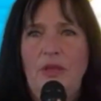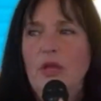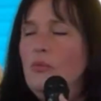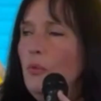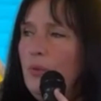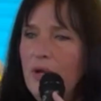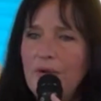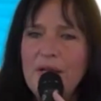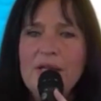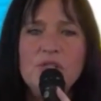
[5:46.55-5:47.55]
When we're
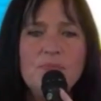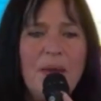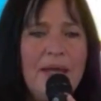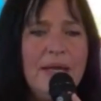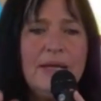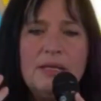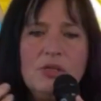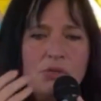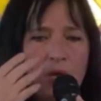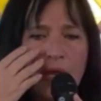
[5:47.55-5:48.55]
in
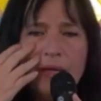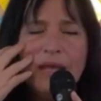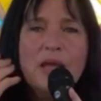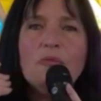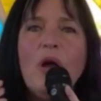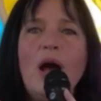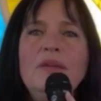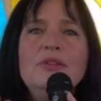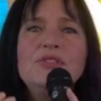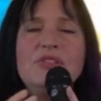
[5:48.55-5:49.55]
pain and
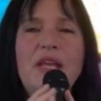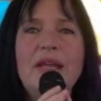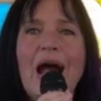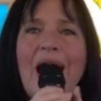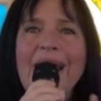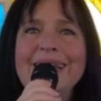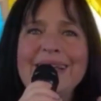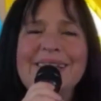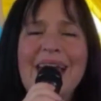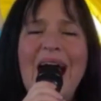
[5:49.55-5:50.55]
understand, I
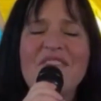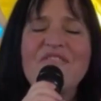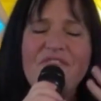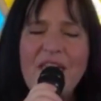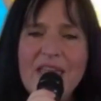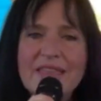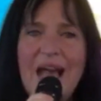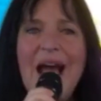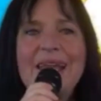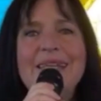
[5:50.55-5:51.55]
need to have faith.
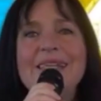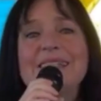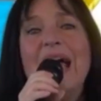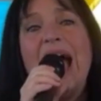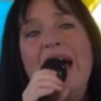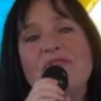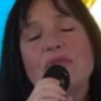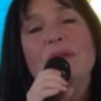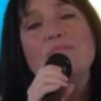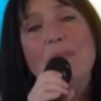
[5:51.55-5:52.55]
I need to have the
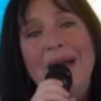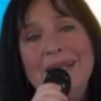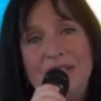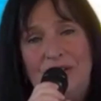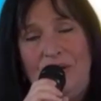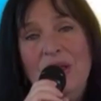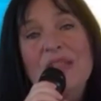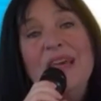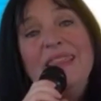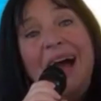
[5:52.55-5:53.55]
reminder
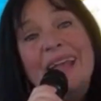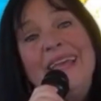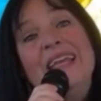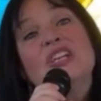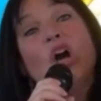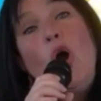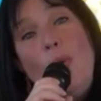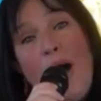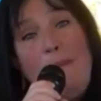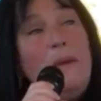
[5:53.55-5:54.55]
that I can go
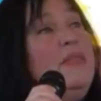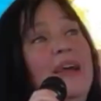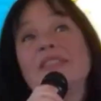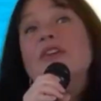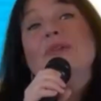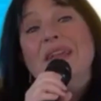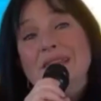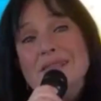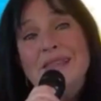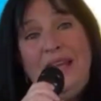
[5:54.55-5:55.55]
up, that there
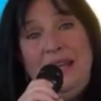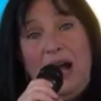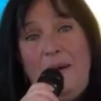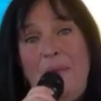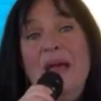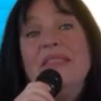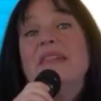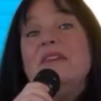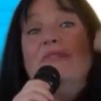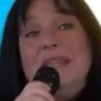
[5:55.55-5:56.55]
is an up, that
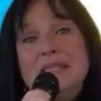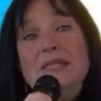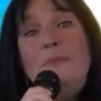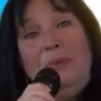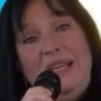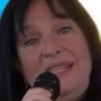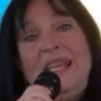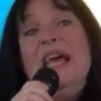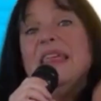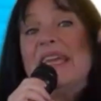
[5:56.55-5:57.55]
there is a place
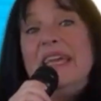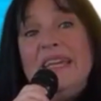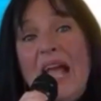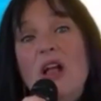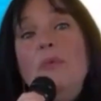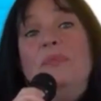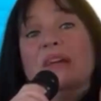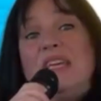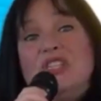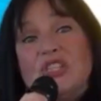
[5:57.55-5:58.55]
that can help, that
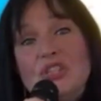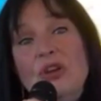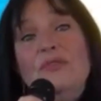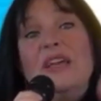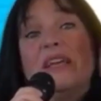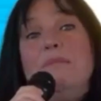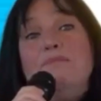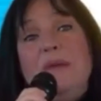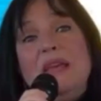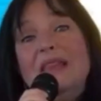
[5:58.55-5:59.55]
can serve, that can
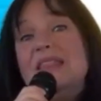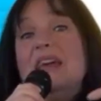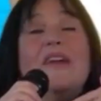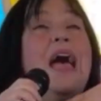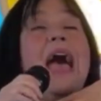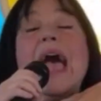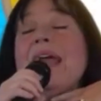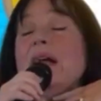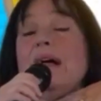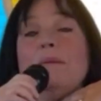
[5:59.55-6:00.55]
be there
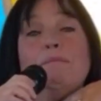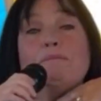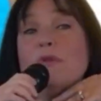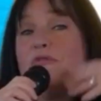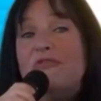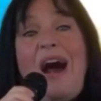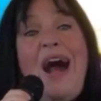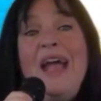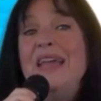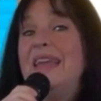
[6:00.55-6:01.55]
and
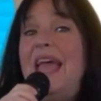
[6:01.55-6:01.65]
provide